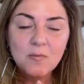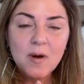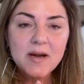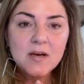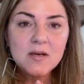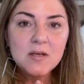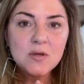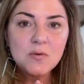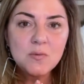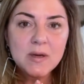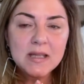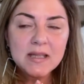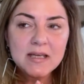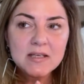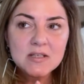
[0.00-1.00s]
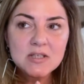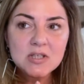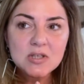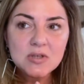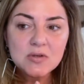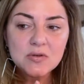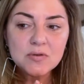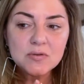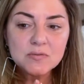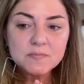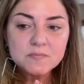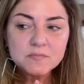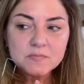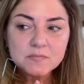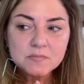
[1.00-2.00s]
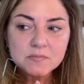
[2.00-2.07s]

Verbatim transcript: what are you willing to